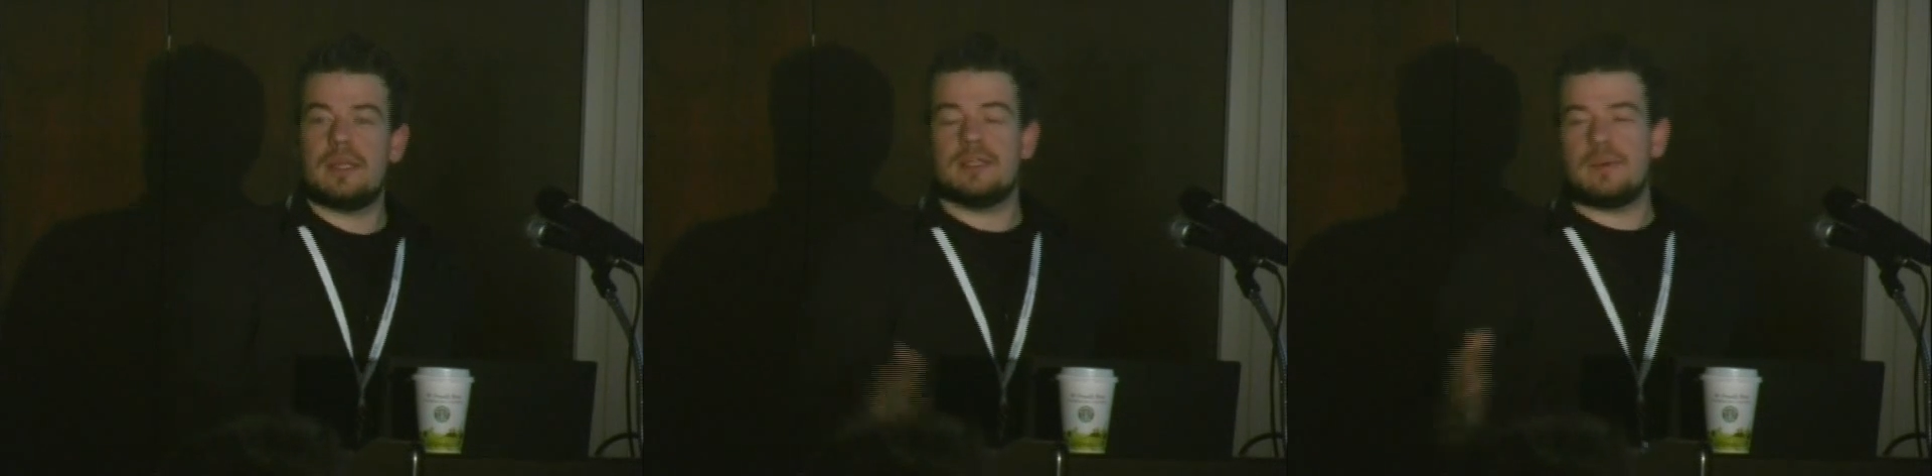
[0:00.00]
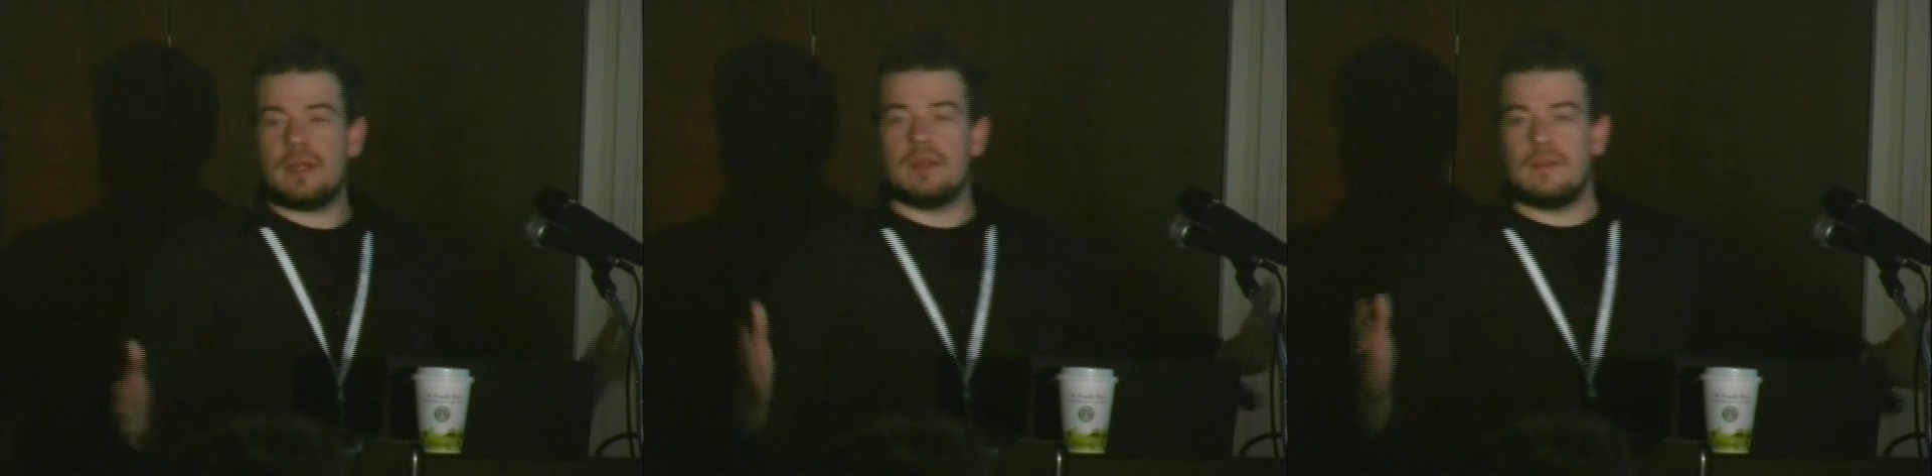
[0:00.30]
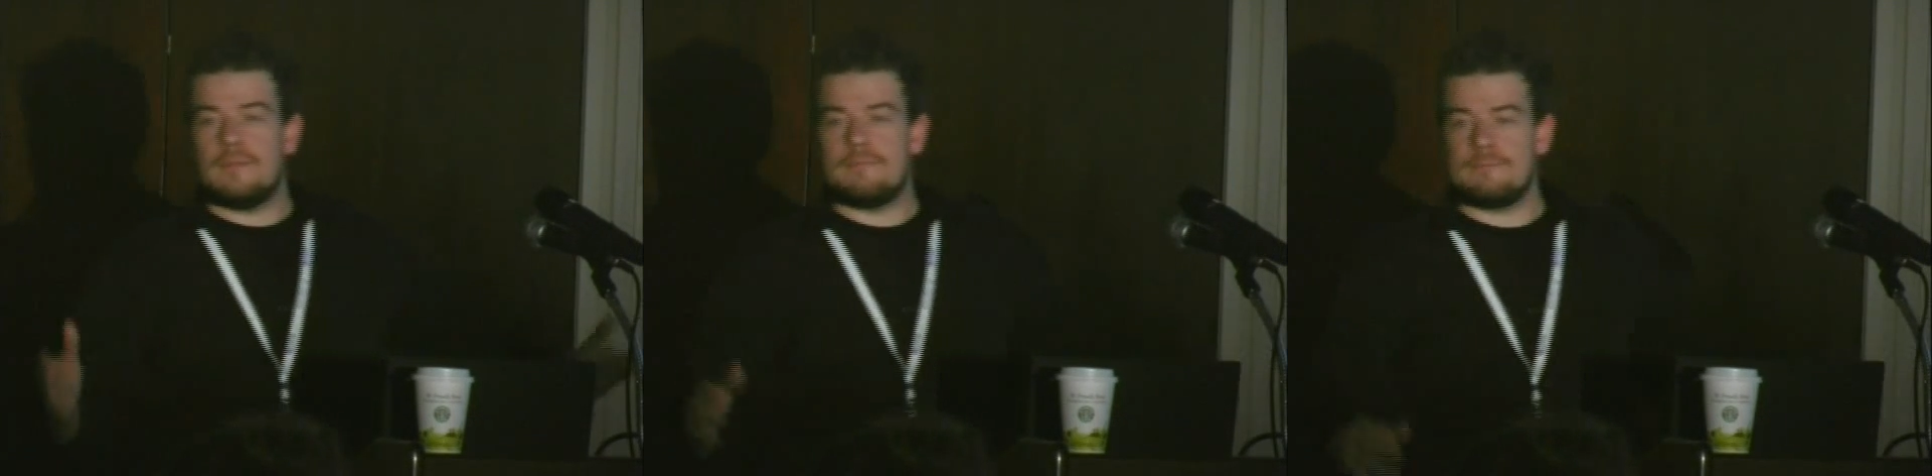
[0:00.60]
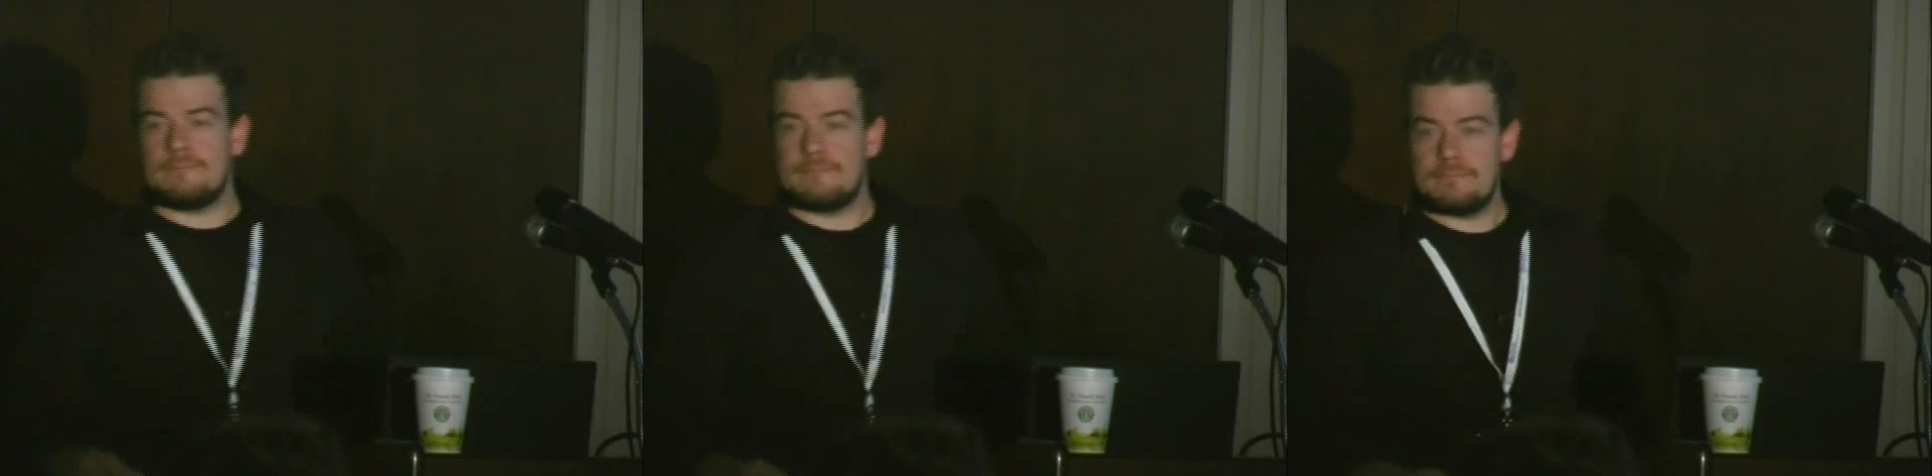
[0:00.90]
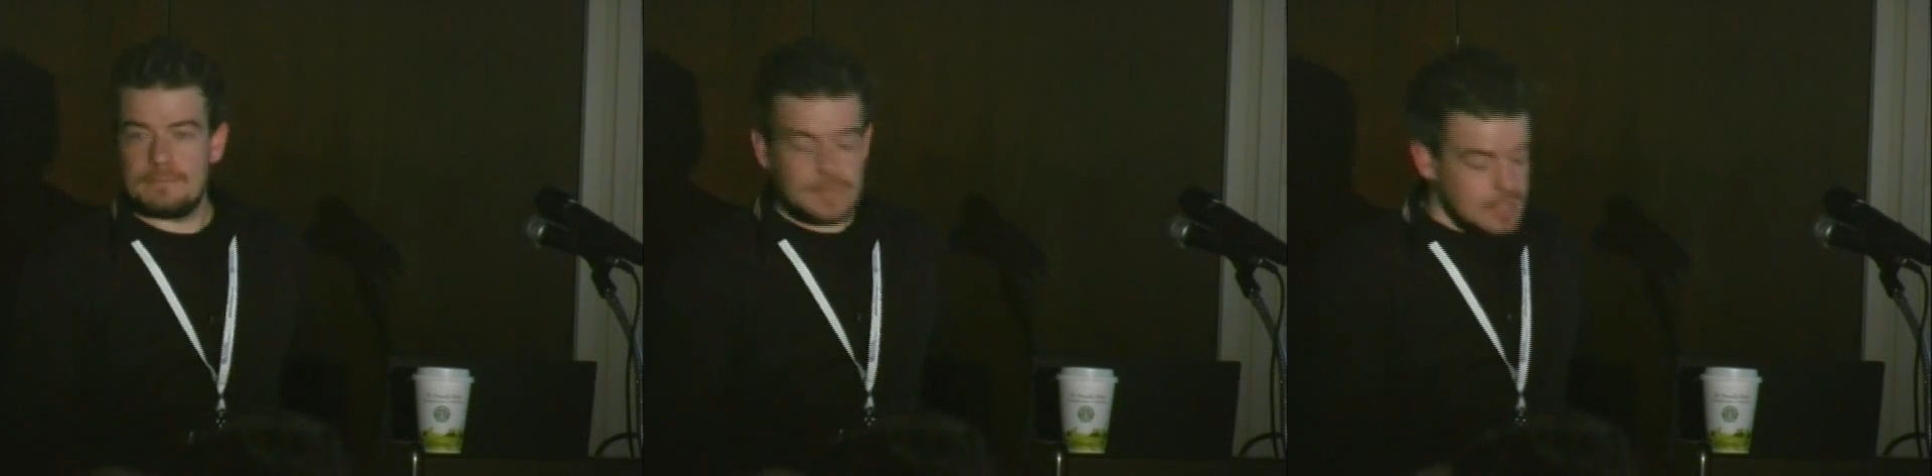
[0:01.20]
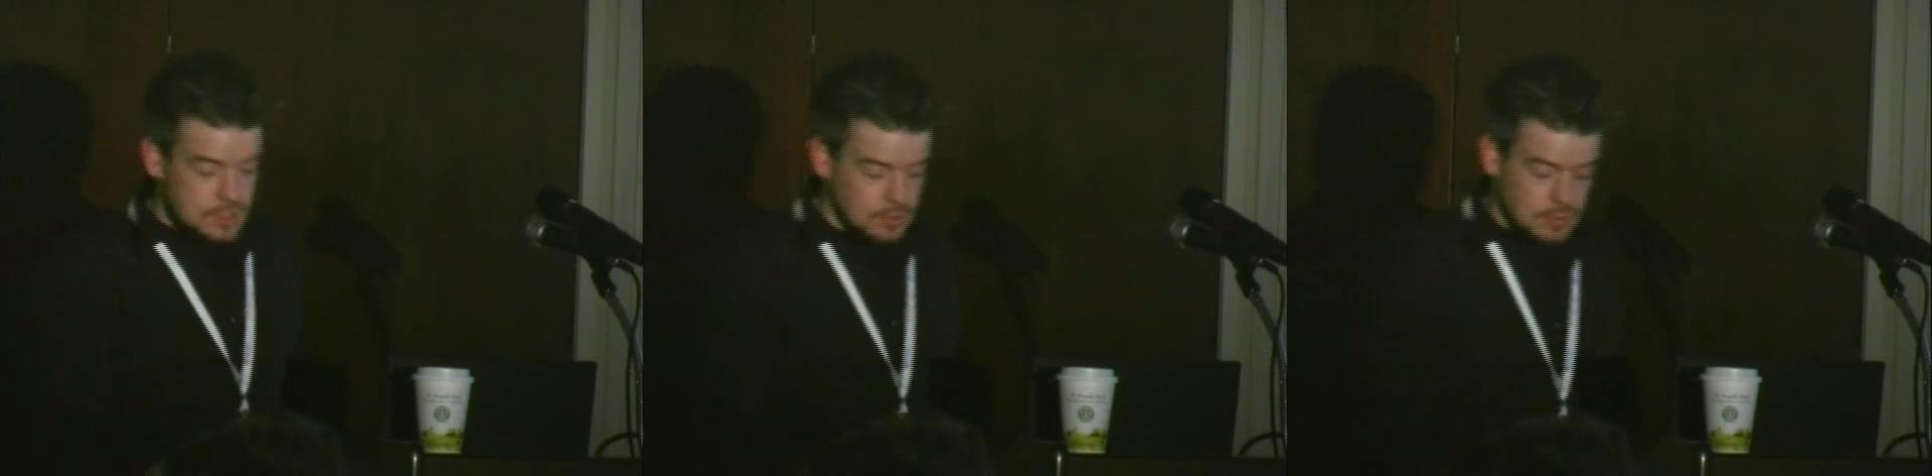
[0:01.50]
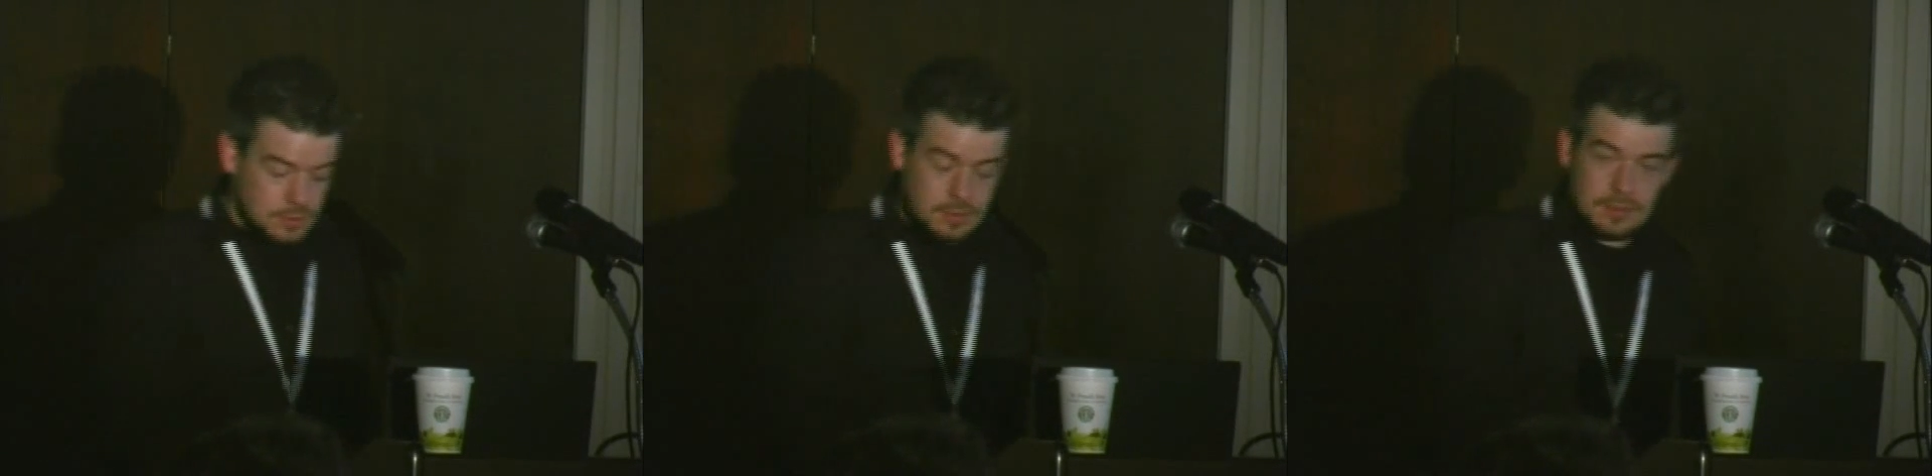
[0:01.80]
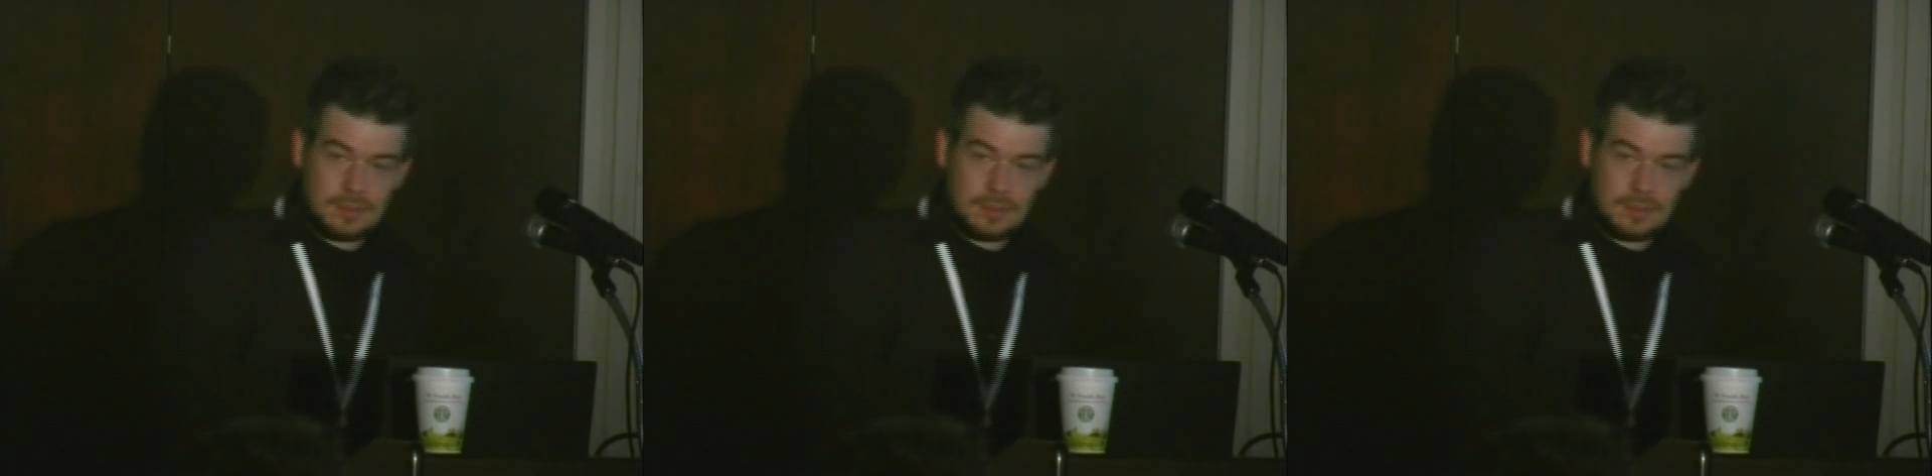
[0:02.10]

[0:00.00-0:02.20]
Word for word: They expire. But that's cool.